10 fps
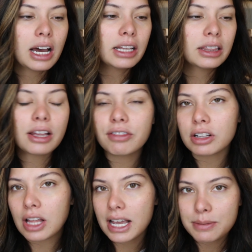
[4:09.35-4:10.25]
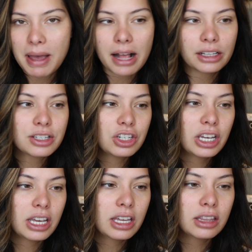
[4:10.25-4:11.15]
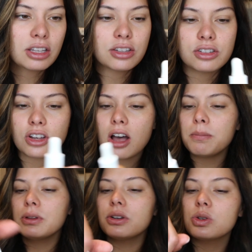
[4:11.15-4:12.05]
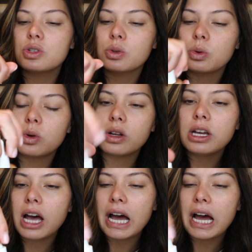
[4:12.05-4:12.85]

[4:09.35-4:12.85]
I love the glass packaging. The dropper's cool.